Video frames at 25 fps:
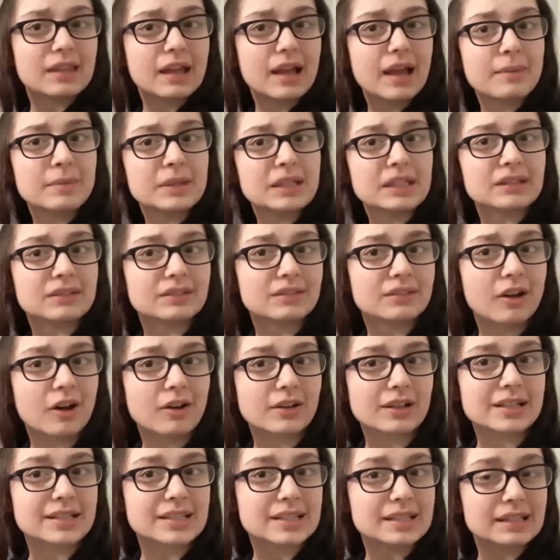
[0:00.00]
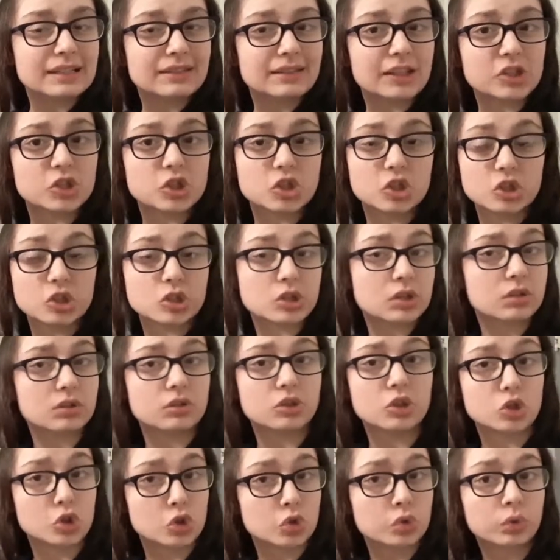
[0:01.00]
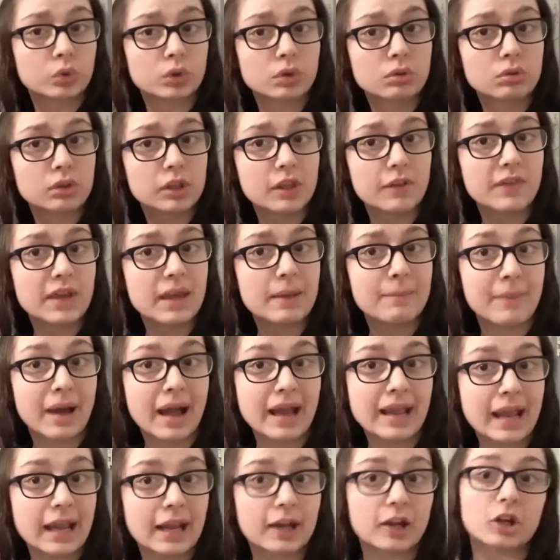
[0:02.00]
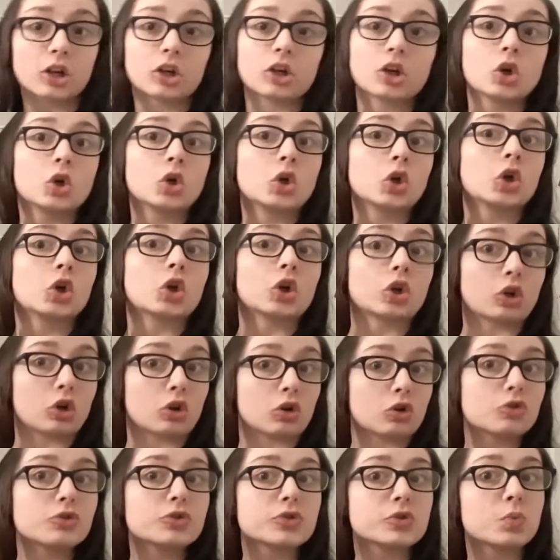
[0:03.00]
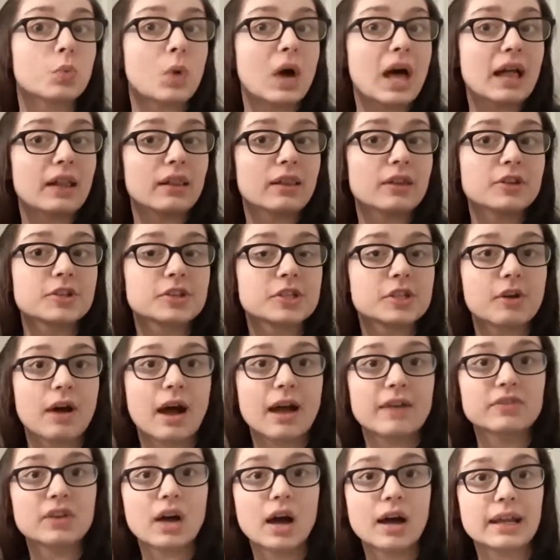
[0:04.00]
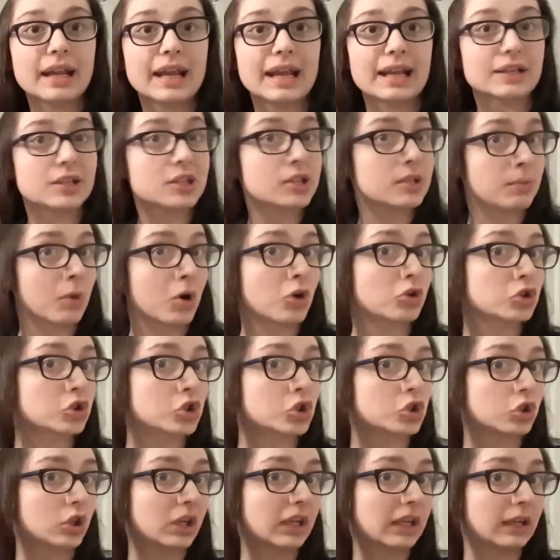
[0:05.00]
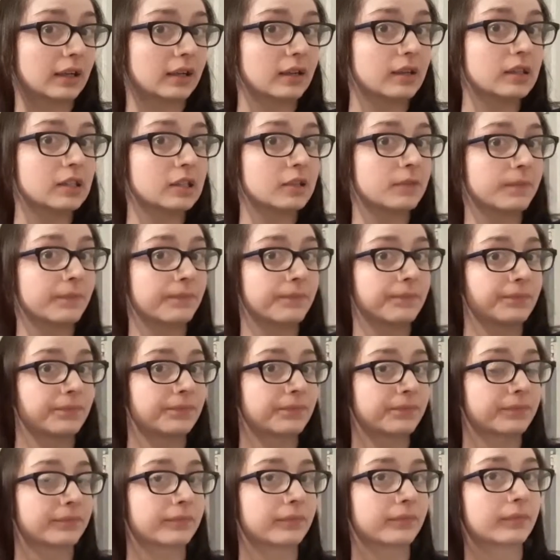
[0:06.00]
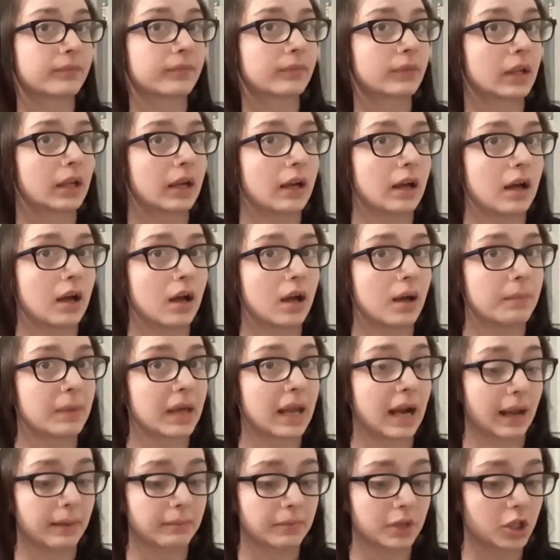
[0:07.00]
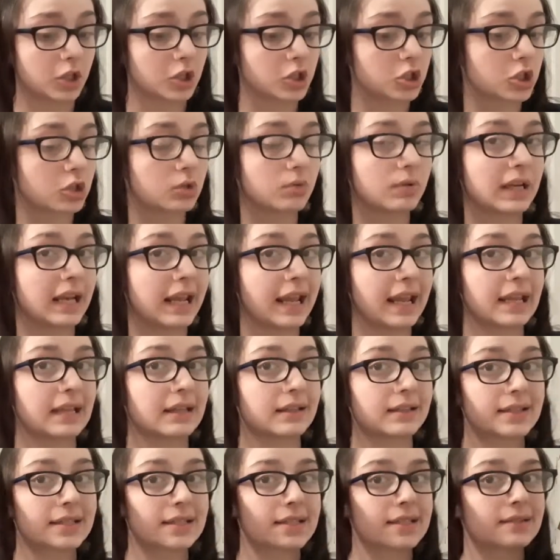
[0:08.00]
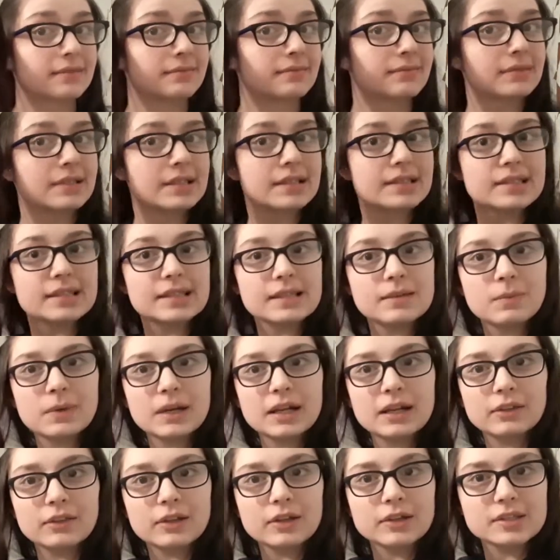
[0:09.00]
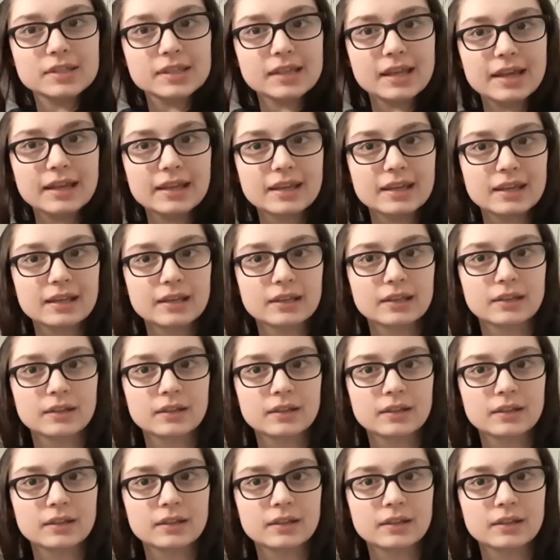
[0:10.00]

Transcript: I mean, honestly, that's just the truth of it. My hair curls well, so I've got a small strand. And I'm going to do an 8 to see what it looks like.